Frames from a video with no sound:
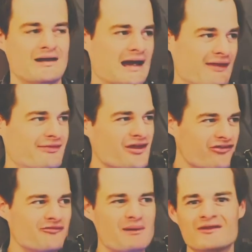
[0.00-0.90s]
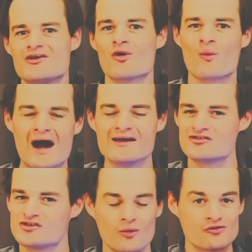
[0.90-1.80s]
And this has been the Uriah
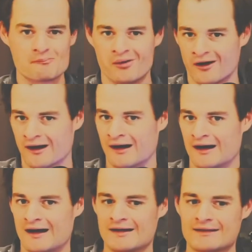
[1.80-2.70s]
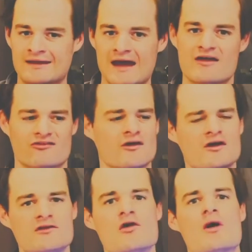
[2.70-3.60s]
Jokes Podcast.
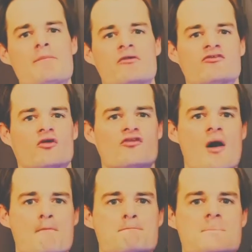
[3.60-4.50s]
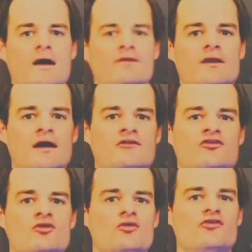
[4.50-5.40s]
New episodes Monday,
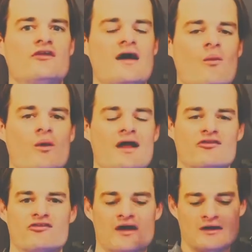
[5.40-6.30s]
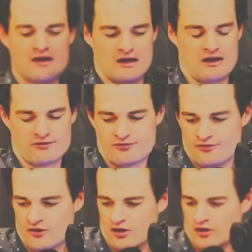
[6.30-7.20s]
Tuesday, Wednesday, and
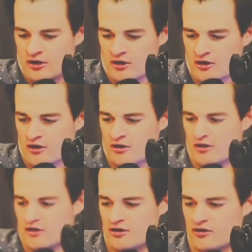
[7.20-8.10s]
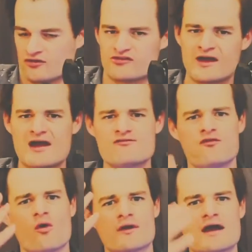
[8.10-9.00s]
Thursday,
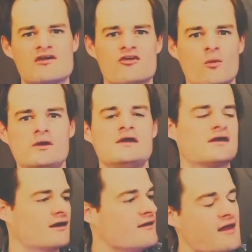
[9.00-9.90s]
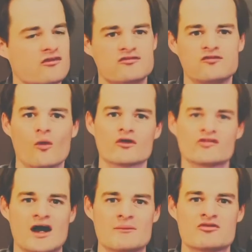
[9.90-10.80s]
four days a week. That's four
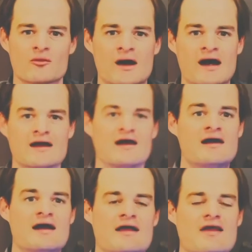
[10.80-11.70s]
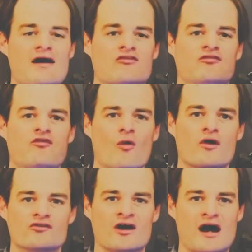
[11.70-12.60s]
times Uriah, and that's
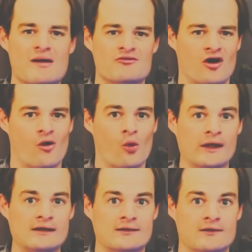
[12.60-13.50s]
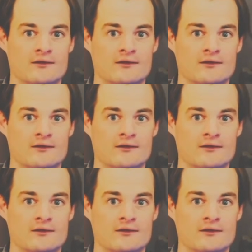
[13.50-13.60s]
four times a week.